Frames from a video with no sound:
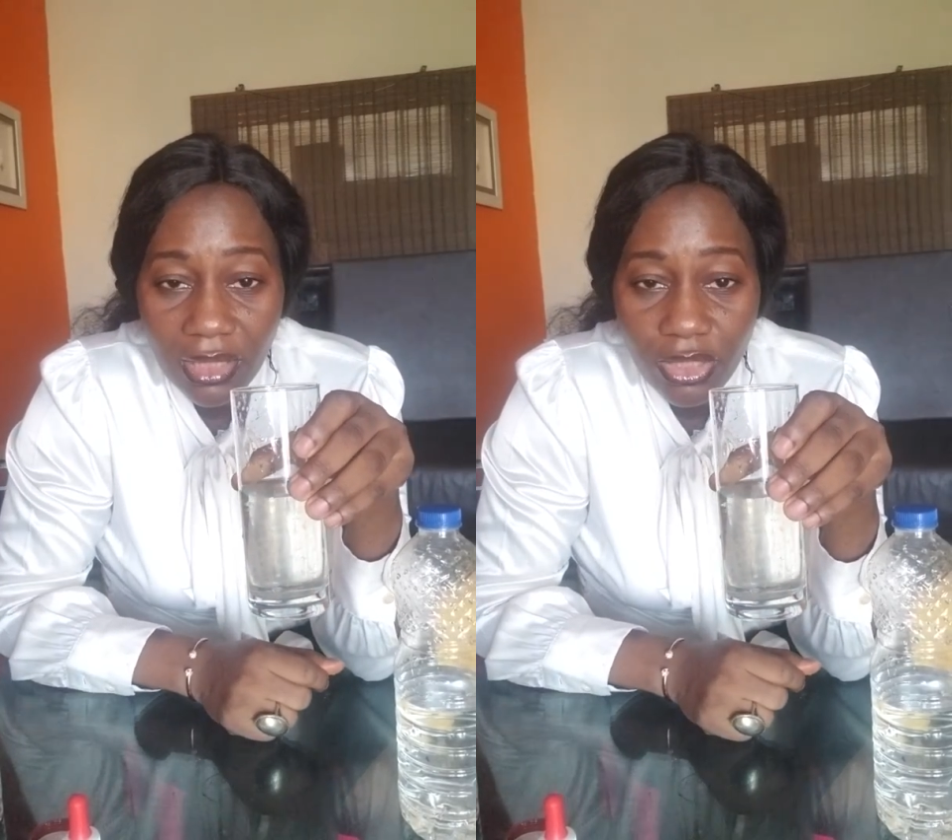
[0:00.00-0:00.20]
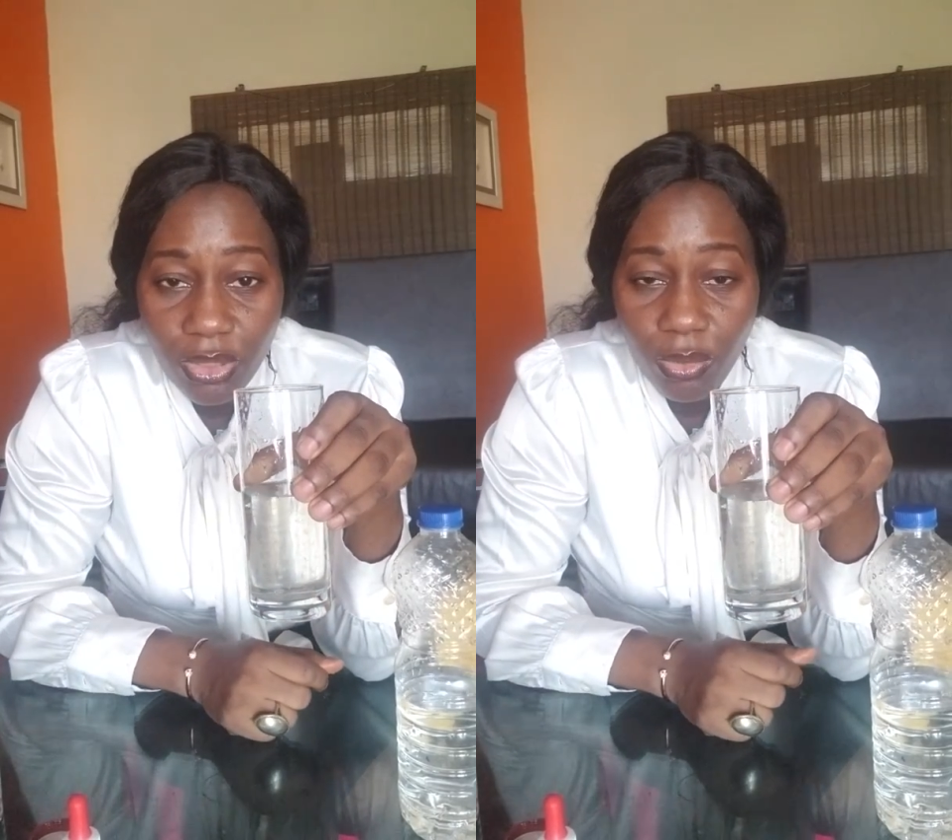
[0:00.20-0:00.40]

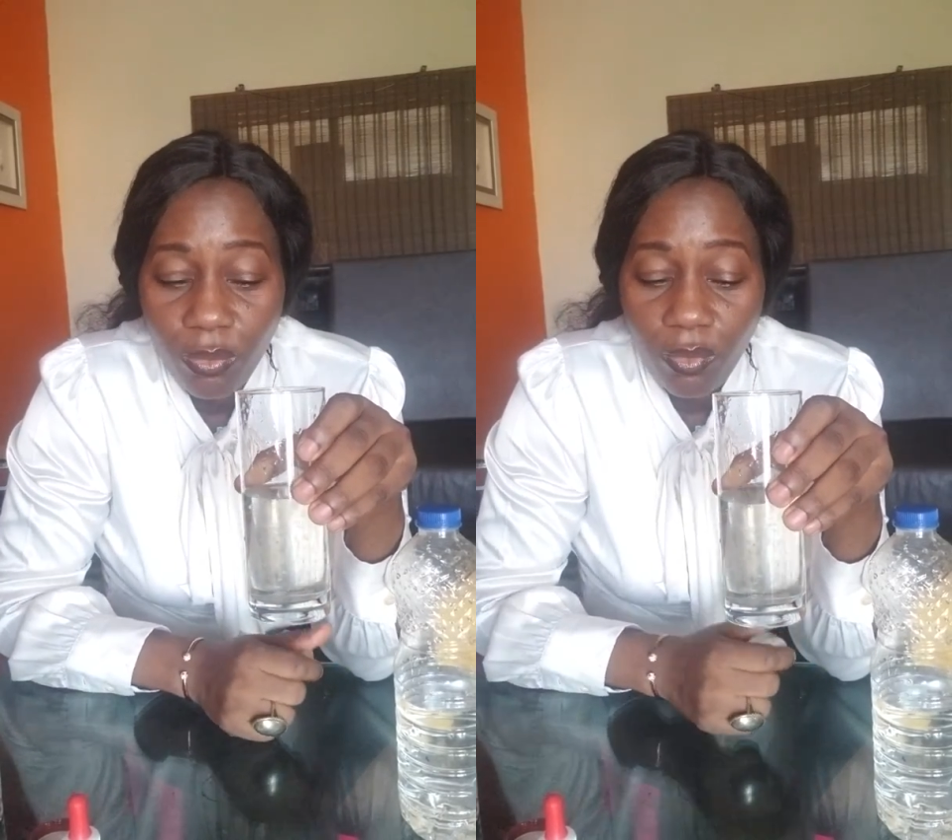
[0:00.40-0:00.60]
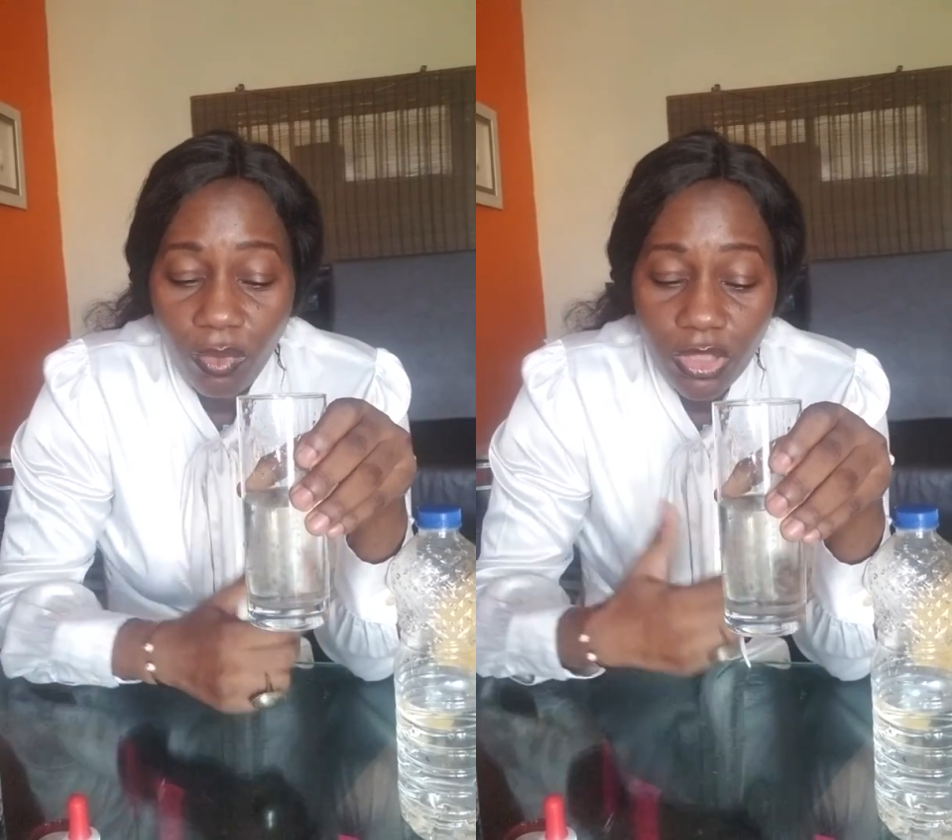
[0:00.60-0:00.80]
so
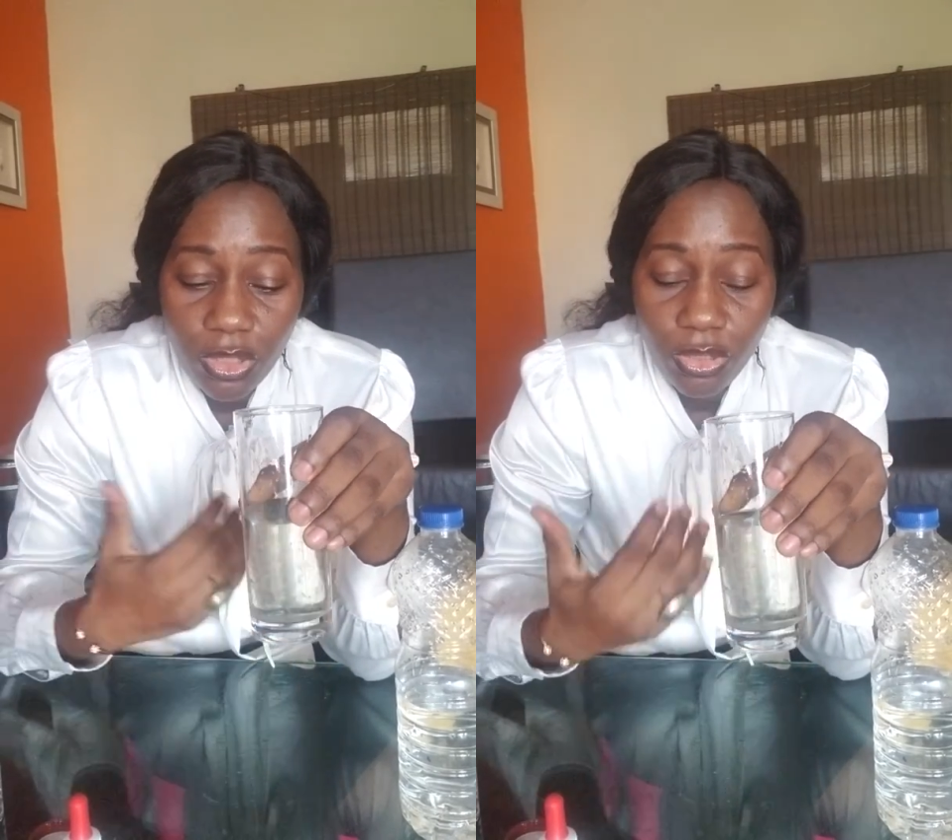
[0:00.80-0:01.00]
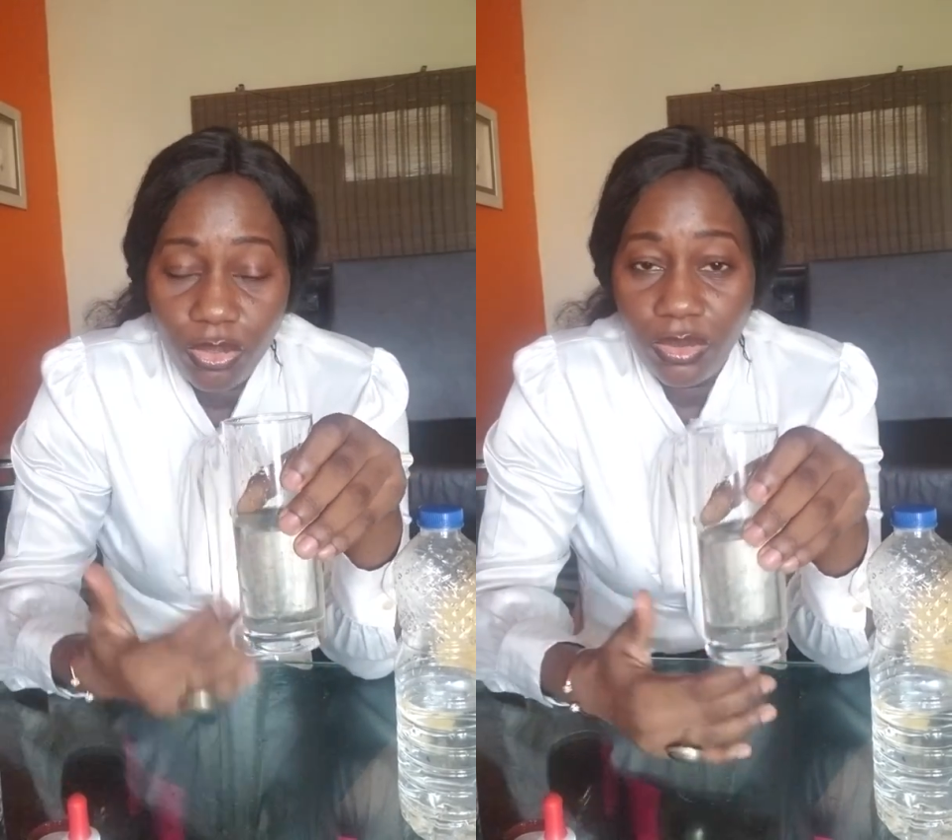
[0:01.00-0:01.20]
once
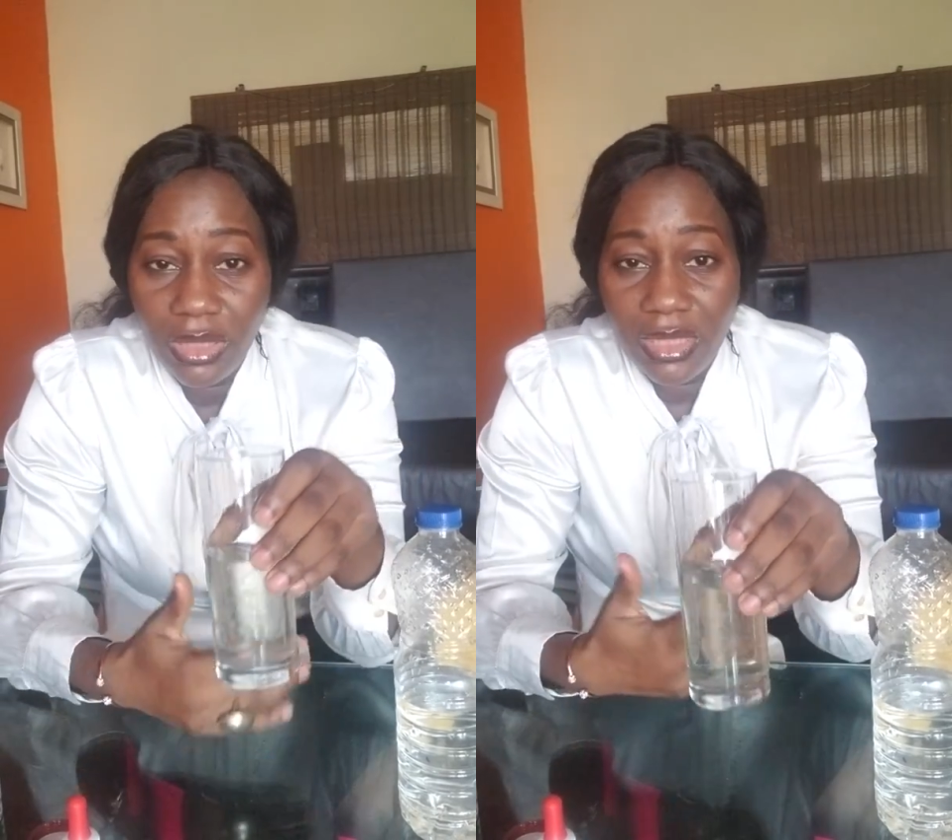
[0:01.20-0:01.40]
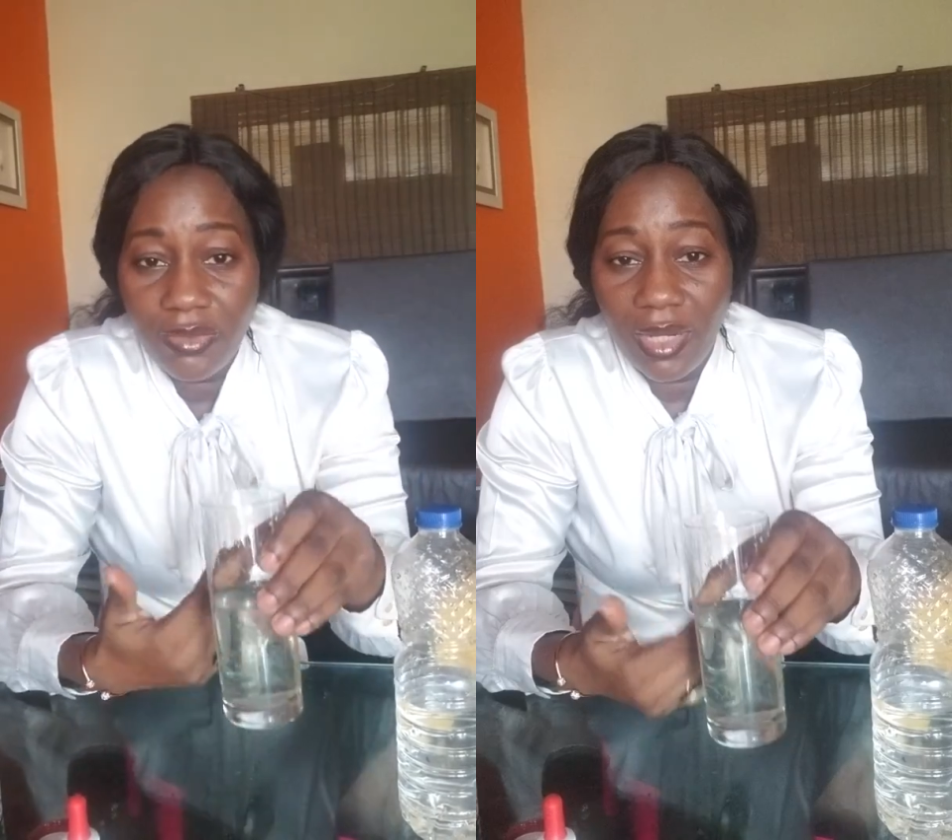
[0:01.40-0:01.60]
you do
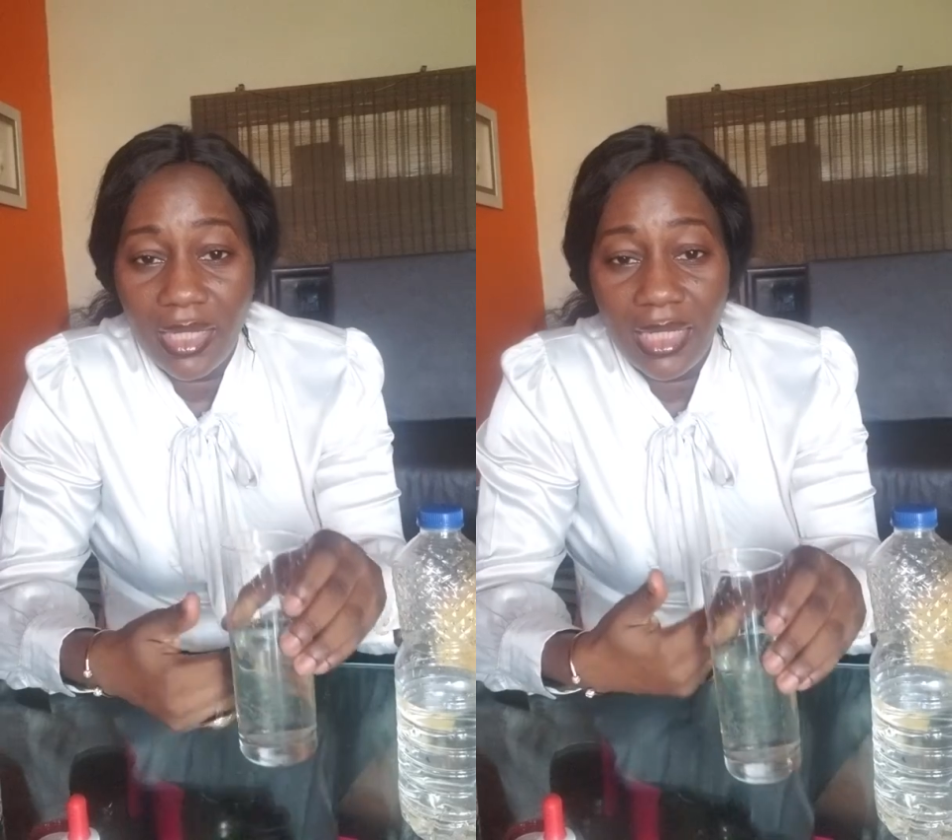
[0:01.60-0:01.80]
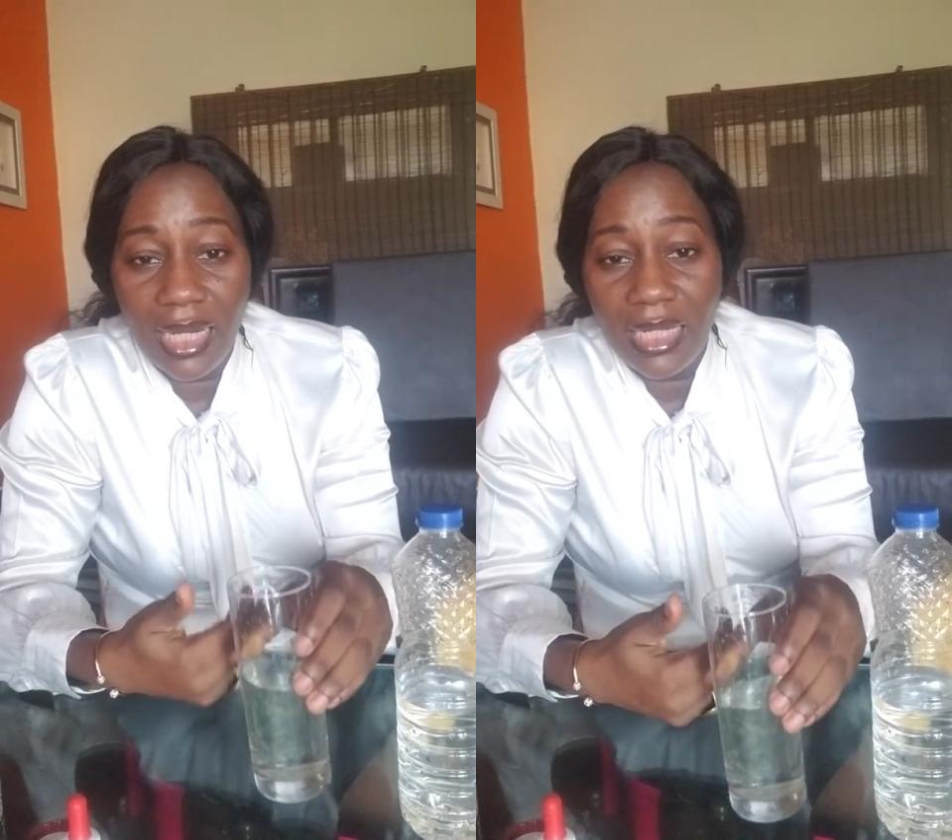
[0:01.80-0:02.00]
this
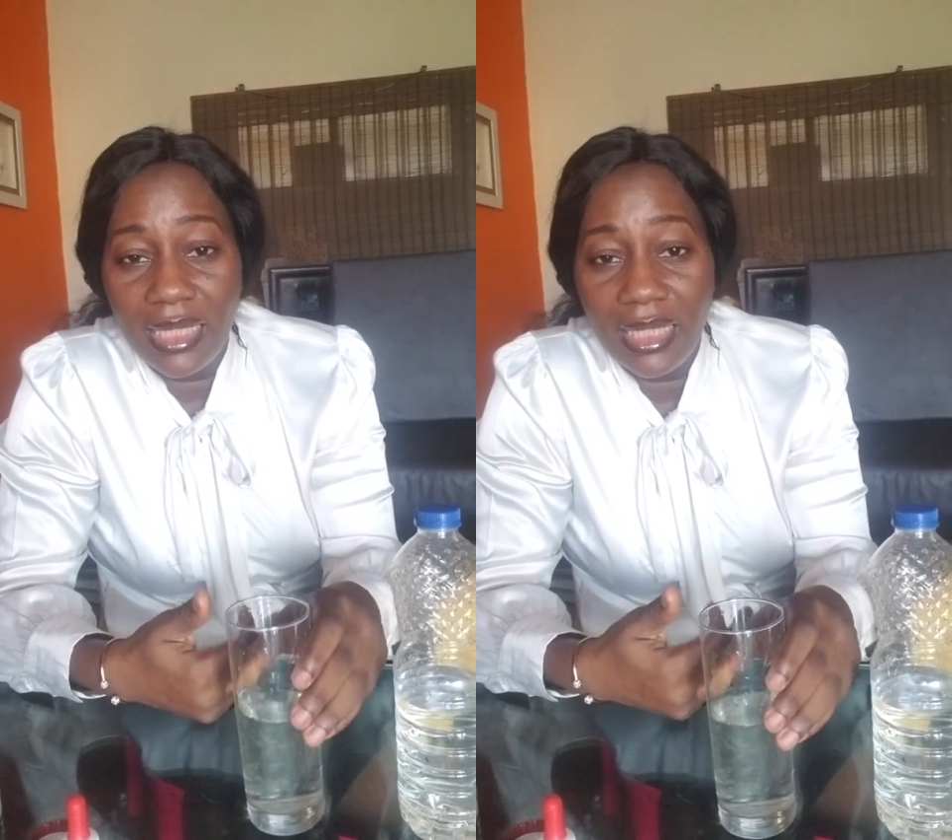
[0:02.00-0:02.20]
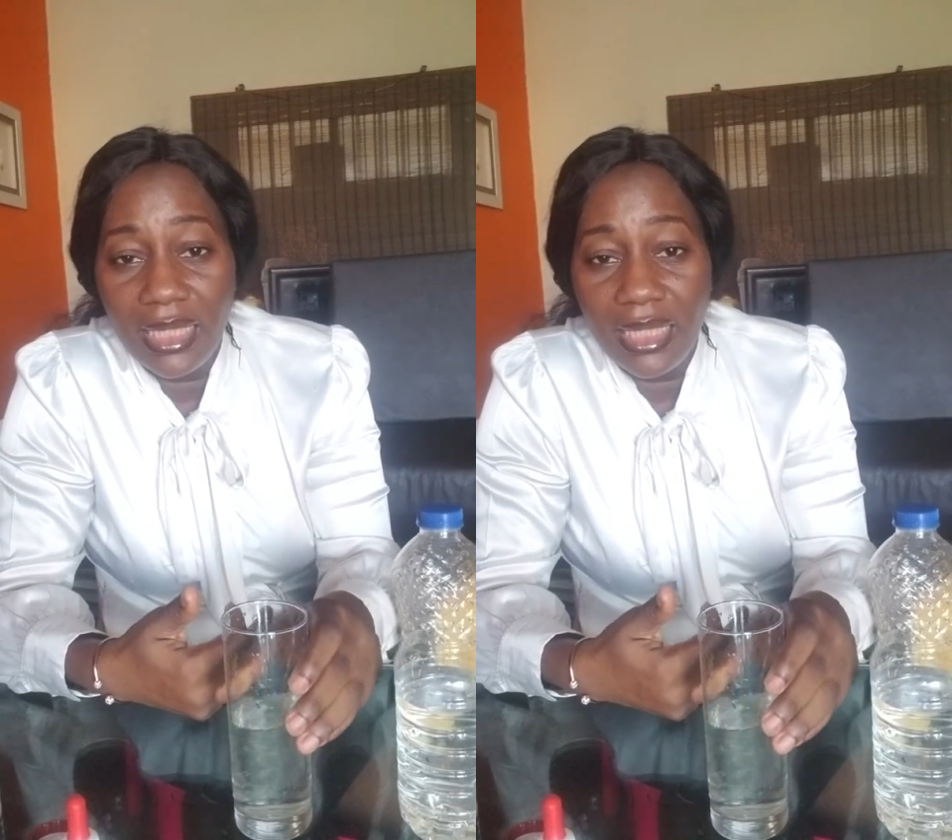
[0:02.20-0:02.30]
regularly